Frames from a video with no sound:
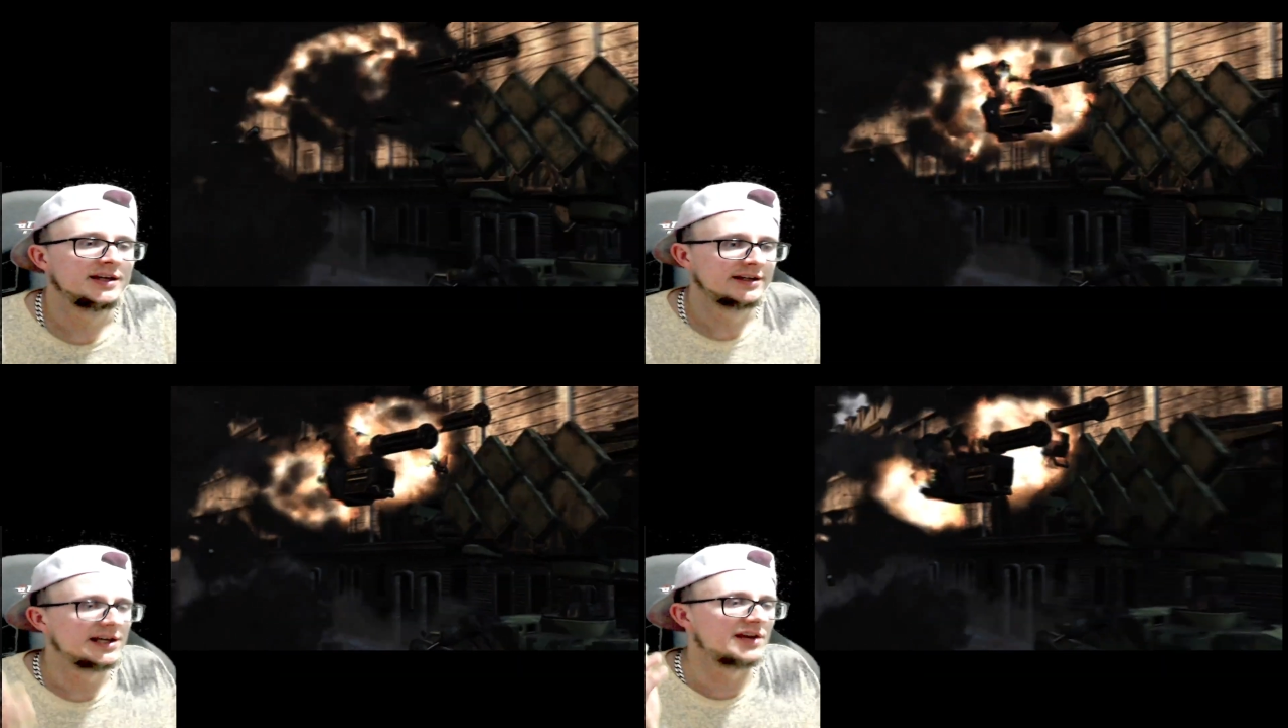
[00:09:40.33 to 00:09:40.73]

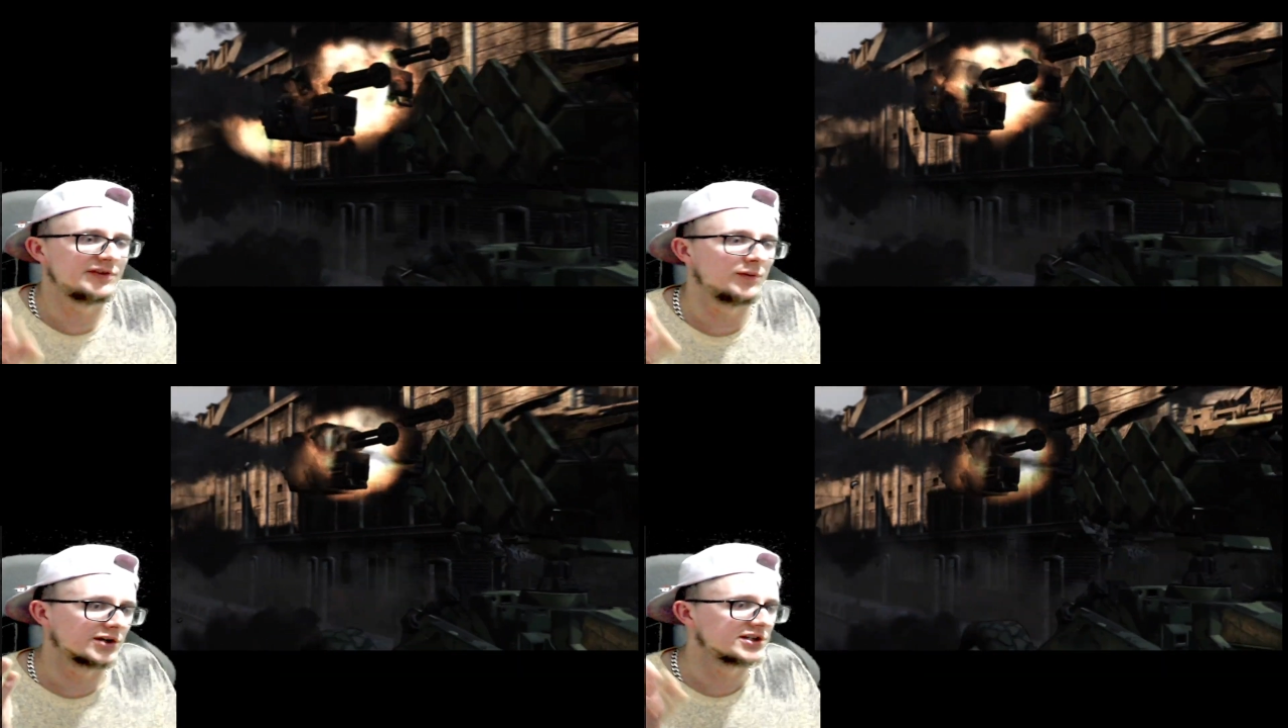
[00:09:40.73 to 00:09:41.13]
if he
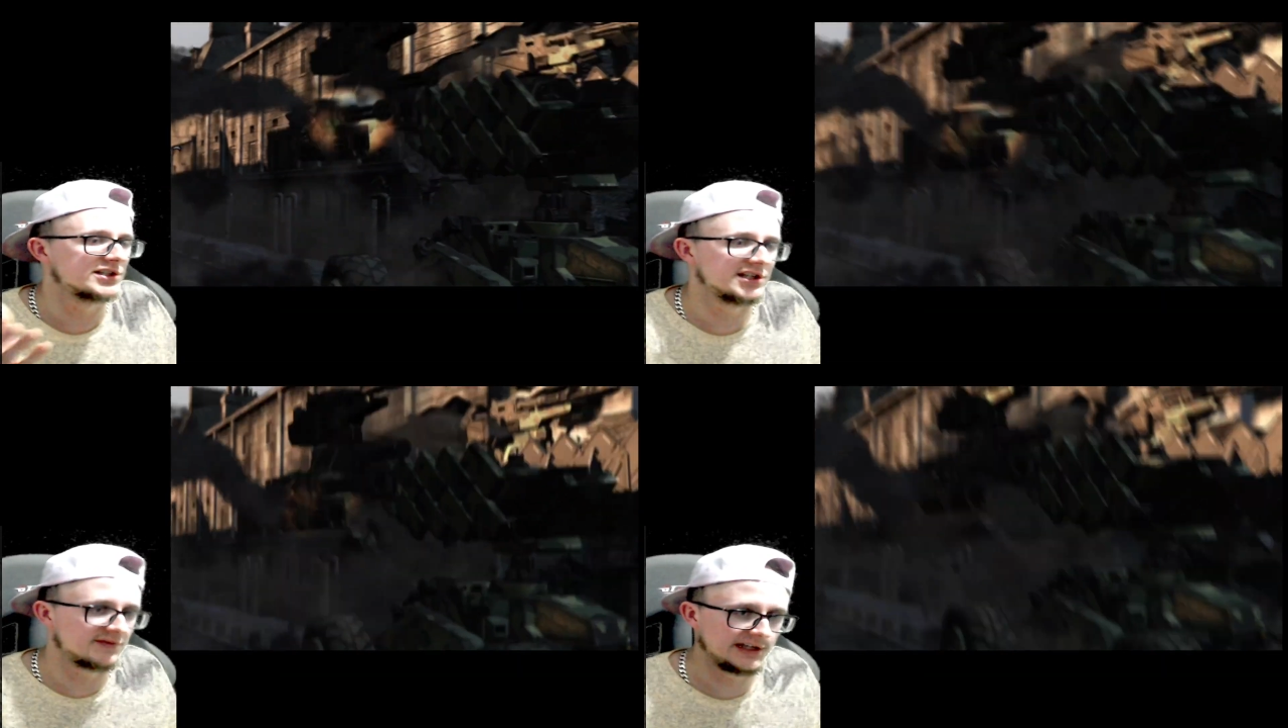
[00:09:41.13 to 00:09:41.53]
watches
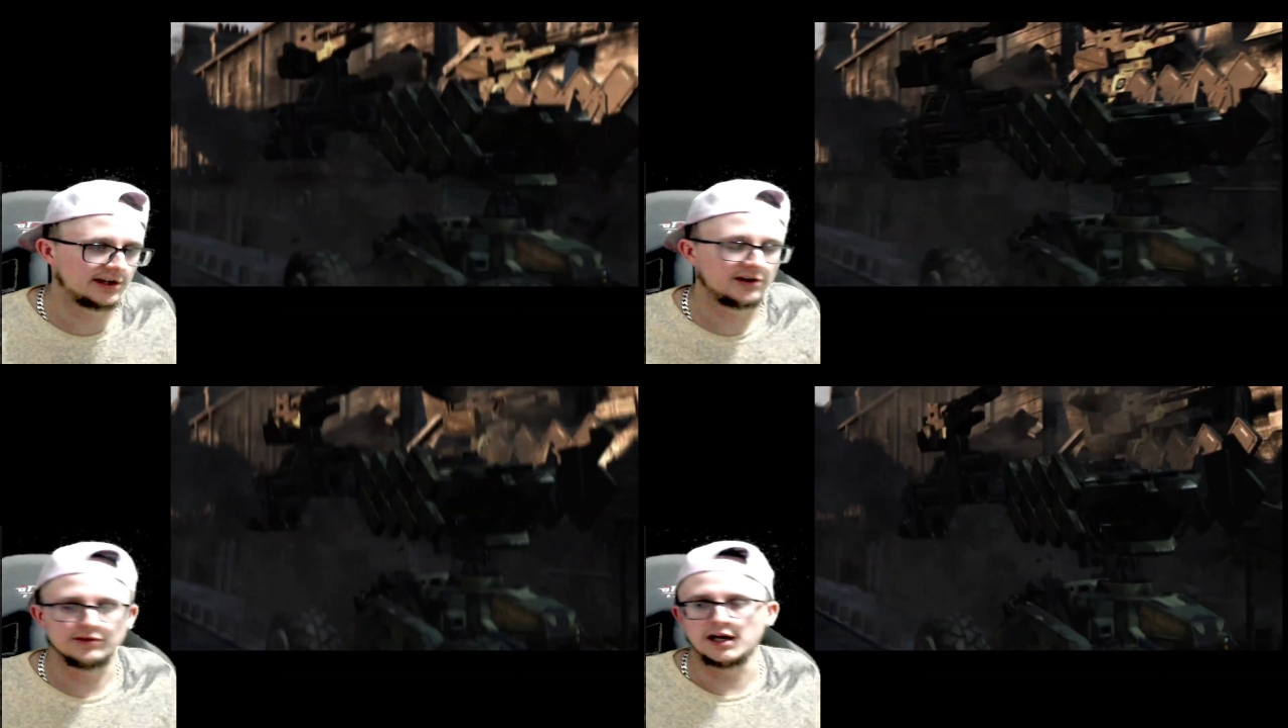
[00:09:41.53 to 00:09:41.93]
this video,
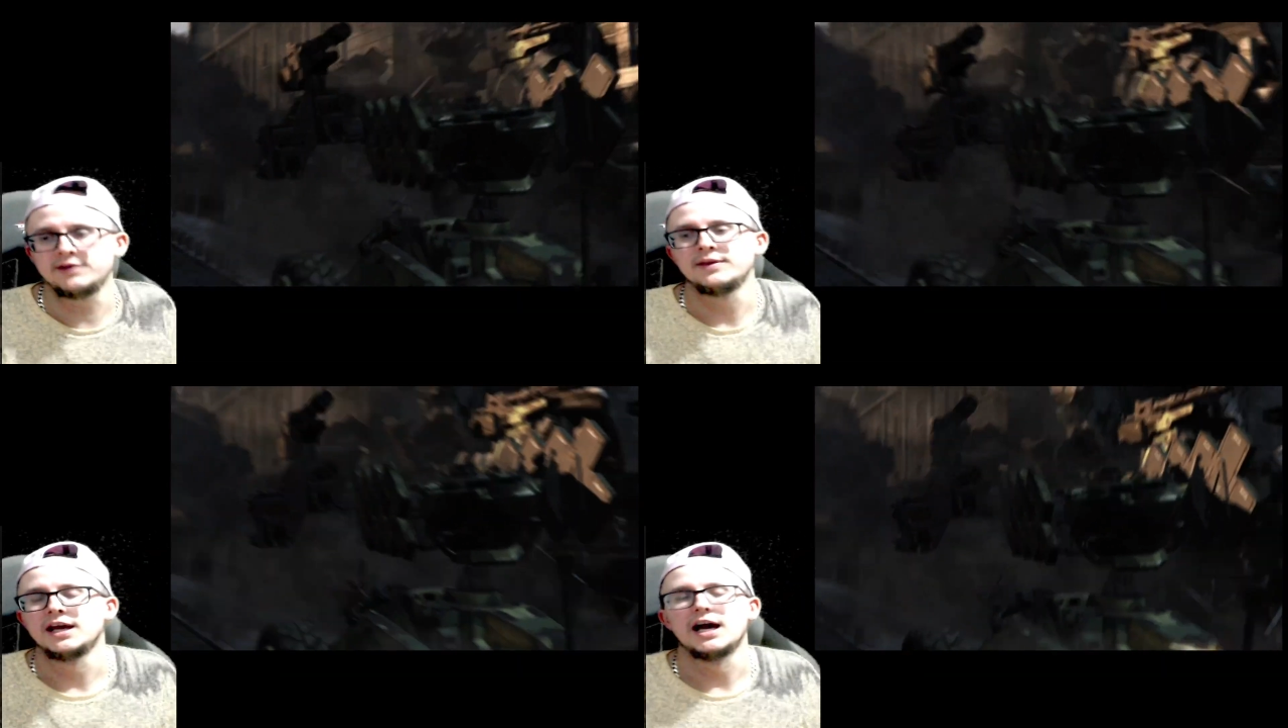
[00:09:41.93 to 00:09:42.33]
right?
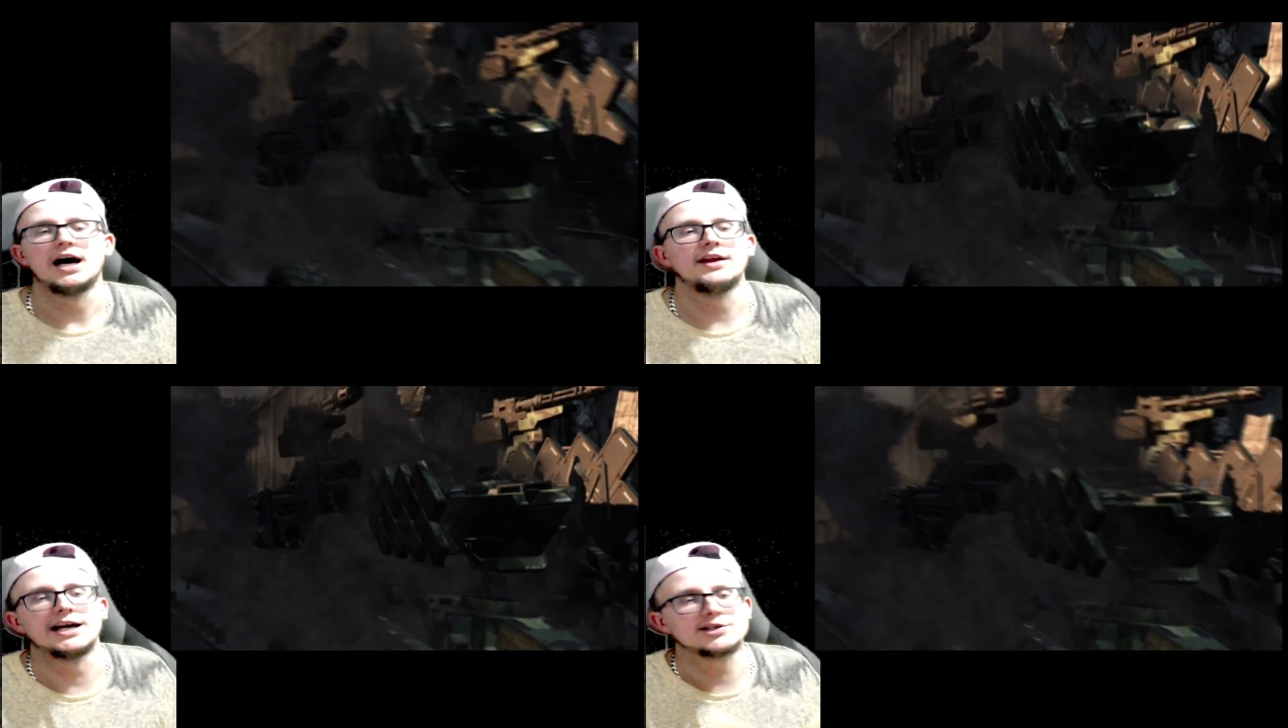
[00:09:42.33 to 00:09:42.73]

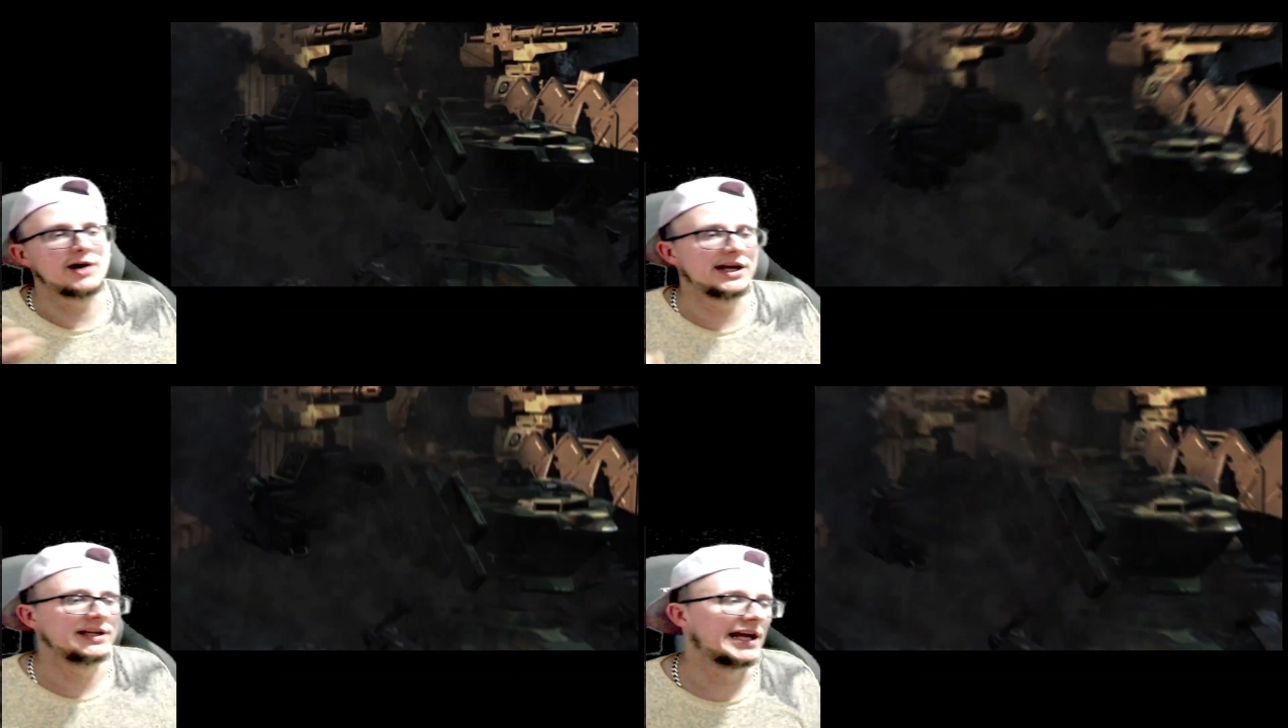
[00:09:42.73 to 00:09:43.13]
And that's what I did.